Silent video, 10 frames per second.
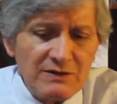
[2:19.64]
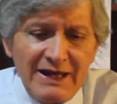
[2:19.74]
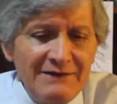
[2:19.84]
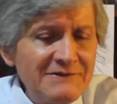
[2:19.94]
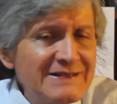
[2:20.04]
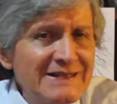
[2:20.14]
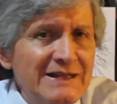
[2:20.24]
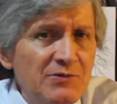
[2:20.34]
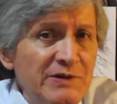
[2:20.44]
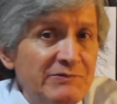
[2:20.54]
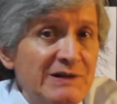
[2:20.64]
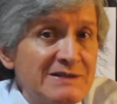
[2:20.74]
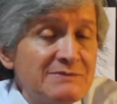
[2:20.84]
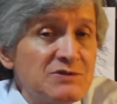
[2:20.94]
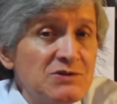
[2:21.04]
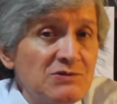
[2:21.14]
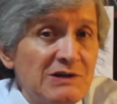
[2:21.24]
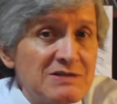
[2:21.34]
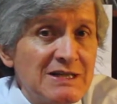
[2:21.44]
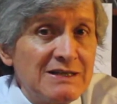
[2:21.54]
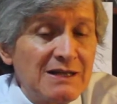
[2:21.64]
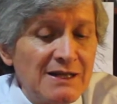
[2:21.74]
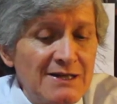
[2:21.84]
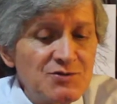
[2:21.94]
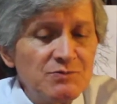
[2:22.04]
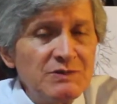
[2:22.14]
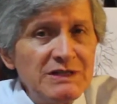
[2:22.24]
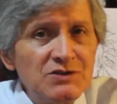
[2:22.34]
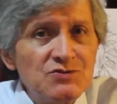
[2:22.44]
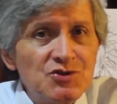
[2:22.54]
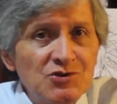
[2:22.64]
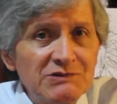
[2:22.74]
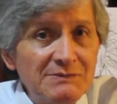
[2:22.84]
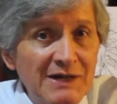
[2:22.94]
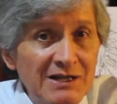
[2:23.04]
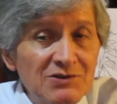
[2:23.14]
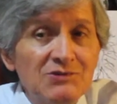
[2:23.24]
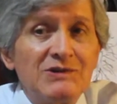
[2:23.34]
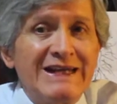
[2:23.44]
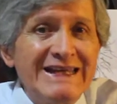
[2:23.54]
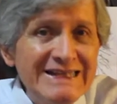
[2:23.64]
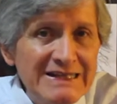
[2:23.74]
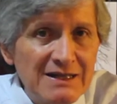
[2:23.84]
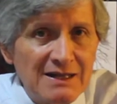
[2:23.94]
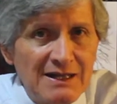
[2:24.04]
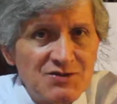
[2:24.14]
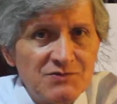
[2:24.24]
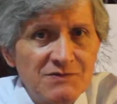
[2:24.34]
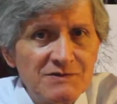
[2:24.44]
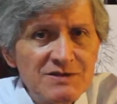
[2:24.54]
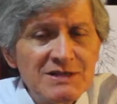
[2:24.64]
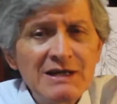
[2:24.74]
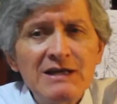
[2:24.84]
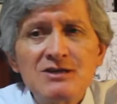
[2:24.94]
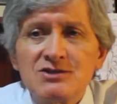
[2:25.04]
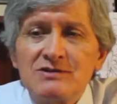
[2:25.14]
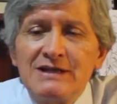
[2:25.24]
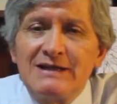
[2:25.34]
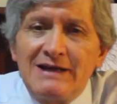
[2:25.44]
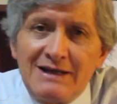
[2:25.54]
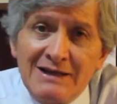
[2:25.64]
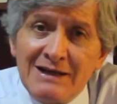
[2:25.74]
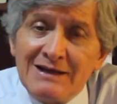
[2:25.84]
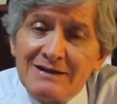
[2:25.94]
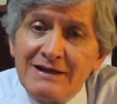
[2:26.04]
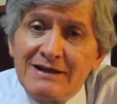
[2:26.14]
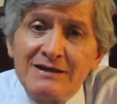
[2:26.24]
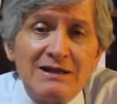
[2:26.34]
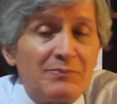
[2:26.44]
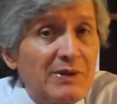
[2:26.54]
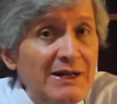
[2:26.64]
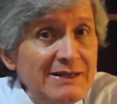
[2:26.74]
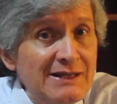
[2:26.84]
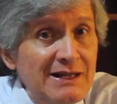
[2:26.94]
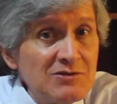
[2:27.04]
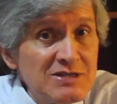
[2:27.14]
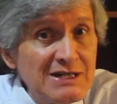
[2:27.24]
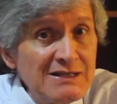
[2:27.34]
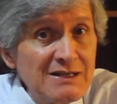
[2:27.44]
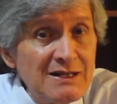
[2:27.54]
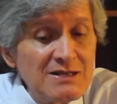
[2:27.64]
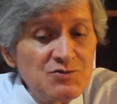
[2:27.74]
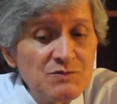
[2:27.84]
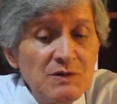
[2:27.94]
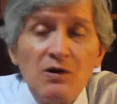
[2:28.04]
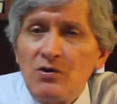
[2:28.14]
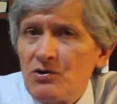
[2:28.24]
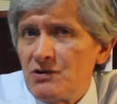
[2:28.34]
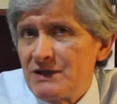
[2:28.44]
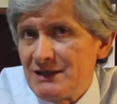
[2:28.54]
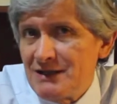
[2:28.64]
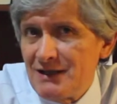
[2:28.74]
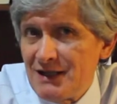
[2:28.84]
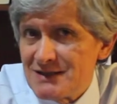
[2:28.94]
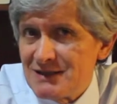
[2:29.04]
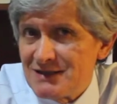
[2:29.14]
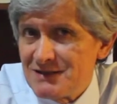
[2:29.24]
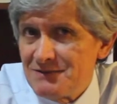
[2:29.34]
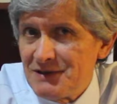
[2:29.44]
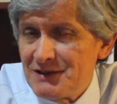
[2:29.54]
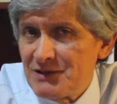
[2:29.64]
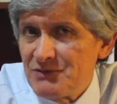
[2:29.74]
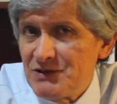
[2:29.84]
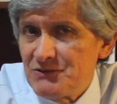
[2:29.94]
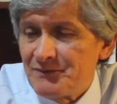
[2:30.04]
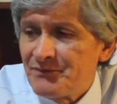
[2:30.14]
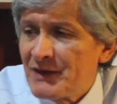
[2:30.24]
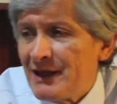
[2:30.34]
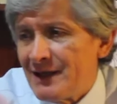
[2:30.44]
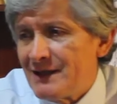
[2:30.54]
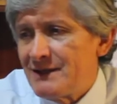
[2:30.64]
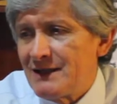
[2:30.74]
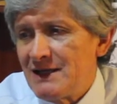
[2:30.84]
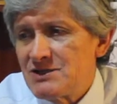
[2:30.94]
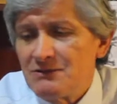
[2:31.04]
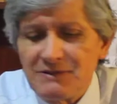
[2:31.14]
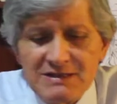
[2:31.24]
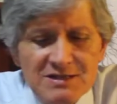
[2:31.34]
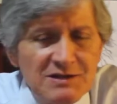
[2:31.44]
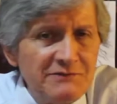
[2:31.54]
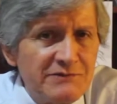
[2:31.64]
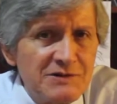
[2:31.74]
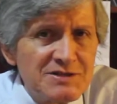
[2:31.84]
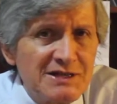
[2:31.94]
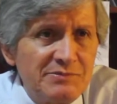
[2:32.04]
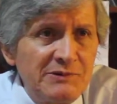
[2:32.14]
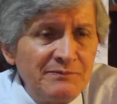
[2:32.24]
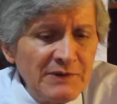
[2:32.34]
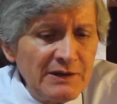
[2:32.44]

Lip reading: Everything that we want them to do outside the classroom, we need to show them how to do it in the classroom first, so that they can apply that outside the classroom or in the next activity that we do. In the case of listening, for example,